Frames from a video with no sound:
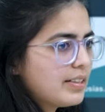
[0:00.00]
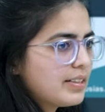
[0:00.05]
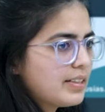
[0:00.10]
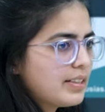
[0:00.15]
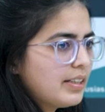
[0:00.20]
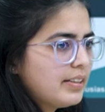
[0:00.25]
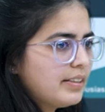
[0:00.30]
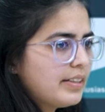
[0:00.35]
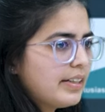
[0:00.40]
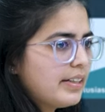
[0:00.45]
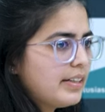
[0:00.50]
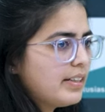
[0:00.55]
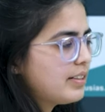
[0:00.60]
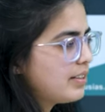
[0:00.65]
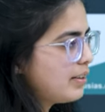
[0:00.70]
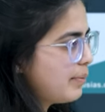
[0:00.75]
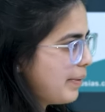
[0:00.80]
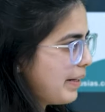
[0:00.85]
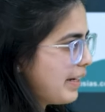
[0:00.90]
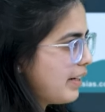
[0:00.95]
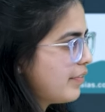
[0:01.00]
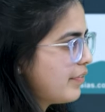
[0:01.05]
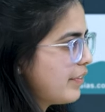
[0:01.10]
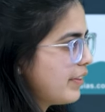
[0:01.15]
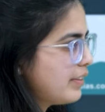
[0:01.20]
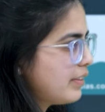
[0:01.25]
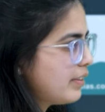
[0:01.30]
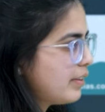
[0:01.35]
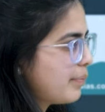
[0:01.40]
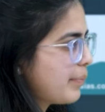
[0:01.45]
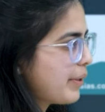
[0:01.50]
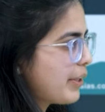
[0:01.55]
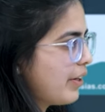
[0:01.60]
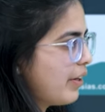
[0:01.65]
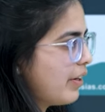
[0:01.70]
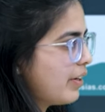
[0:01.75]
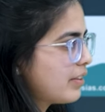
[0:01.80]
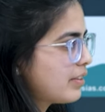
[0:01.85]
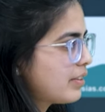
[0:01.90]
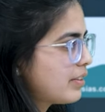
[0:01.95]
Sir, there is a benefit
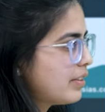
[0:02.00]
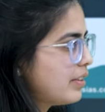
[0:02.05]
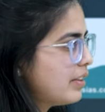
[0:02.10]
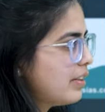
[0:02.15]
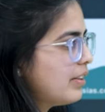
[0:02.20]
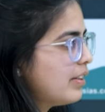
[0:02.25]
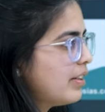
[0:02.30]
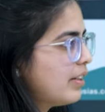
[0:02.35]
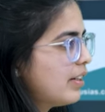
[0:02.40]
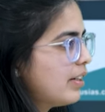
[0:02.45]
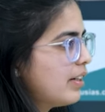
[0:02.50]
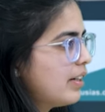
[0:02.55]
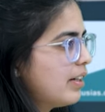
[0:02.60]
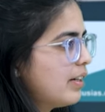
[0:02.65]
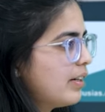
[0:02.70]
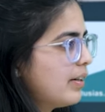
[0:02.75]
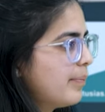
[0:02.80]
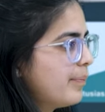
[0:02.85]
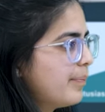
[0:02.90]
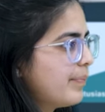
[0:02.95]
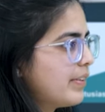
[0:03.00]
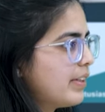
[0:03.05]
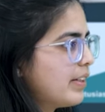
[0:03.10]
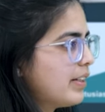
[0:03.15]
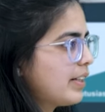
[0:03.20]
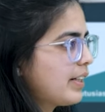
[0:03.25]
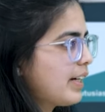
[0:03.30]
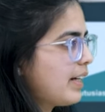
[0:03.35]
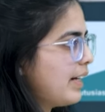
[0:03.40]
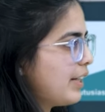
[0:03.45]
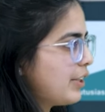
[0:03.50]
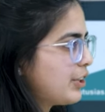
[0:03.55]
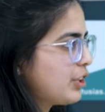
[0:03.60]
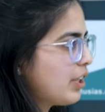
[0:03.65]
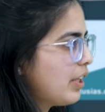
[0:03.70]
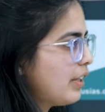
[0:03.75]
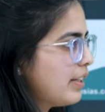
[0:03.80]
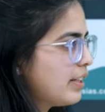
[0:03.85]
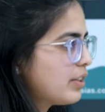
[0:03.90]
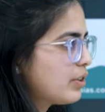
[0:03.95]
because the
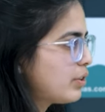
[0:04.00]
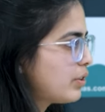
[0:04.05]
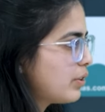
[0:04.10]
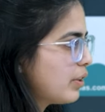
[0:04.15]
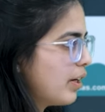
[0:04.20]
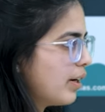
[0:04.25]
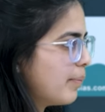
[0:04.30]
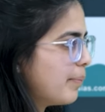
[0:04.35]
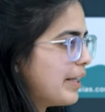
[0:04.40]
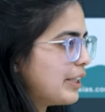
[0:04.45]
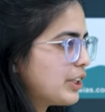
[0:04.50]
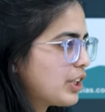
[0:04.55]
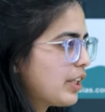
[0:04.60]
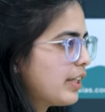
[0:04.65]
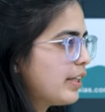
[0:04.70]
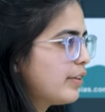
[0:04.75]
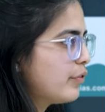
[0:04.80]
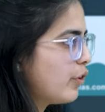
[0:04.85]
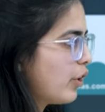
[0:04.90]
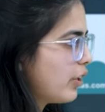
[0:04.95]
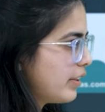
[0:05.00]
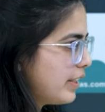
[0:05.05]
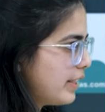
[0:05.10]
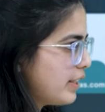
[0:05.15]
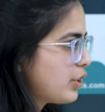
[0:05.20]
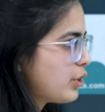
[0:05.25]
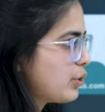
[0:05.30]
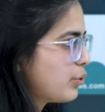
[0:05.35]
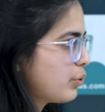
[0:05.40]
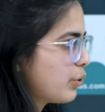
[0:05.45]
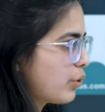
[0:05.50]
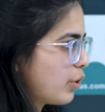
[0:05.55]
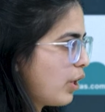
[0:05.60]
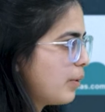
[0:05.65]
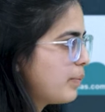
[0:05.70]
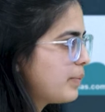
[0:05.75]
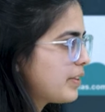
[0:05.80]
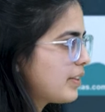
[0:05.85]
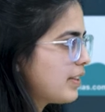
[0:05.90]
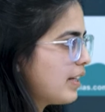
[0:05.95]
collection is majorly for these two
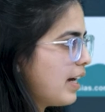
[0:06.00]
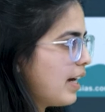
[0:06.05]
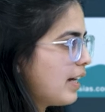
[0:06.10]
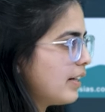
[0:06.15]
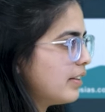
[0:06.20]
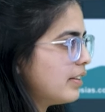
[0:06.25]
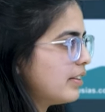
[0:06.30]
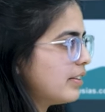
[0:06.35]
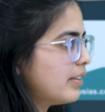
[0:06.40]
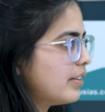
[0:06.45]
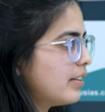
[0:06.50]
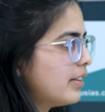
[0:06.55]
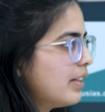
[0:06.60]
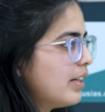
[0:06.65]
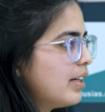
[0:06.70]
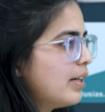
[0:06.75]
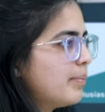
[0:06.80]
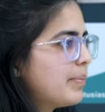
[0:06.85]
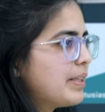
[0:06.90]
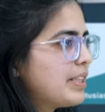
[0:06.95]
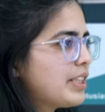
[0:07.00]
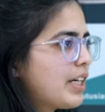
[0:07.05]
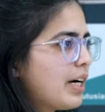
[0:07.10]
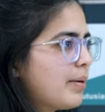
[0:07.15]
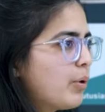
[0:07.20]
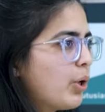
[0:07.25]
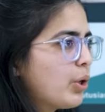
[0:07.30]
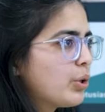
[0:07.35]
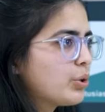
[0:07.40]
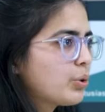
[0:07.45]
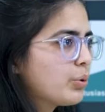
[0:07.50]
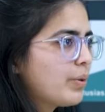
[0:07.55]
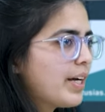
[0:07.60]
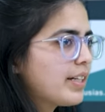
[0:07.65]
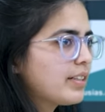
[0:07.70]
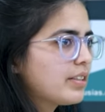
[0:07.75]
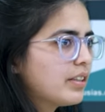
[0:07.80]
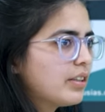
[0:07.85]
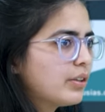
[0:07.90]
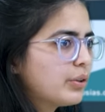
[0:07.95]
crops, and Punjab also
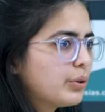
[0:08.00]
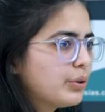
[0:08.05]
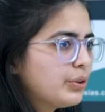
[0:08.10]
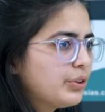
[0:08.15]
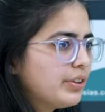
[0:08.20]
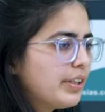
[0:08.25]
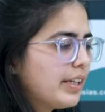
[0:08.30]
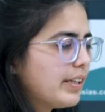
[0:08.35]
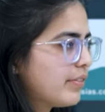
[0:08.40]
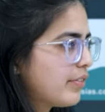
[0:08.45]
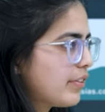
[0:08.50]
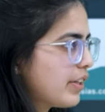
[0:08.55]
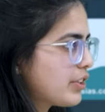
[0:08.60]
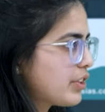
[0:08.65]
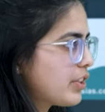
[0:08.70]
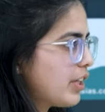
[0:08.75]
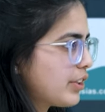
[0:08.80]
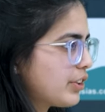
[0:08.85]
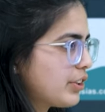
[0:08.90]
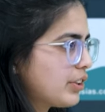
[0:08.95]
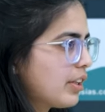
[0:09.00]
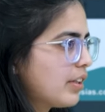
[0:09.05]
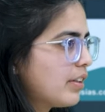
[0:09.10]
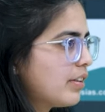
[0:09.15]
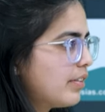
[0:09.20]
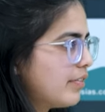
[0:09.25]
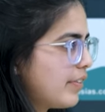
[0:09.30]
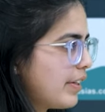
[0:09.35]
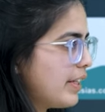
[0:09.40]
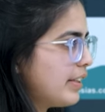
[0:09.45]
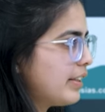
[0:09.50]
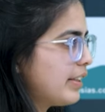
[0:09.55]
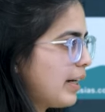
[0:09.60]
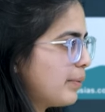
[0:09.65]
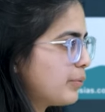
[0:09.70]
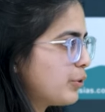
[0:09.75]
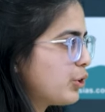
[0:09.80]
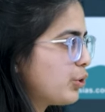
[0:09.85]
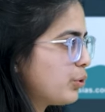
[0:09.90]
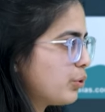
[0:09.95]
has a good infrastructure when it
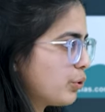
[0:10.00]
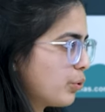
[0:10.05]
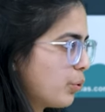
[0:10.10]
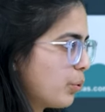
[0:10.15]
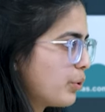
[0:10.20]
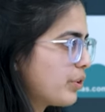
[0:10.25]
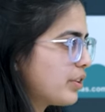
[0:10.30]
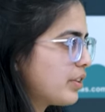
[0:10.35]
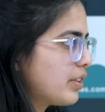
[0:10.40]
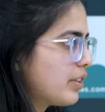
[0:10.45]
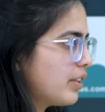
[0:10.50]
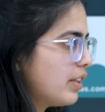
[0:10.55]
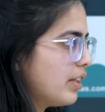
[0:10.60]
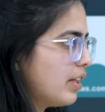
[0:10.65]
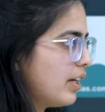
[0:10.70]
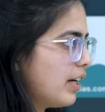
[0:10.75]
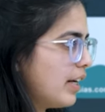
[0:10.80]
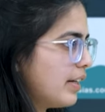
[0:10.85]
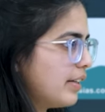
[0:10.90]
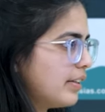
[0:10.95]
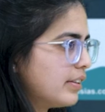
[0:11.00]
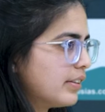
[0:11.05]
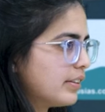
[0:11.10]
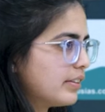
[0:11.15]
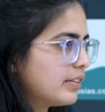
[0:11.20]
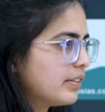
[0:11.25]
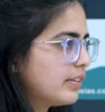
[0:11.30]
comes to roads and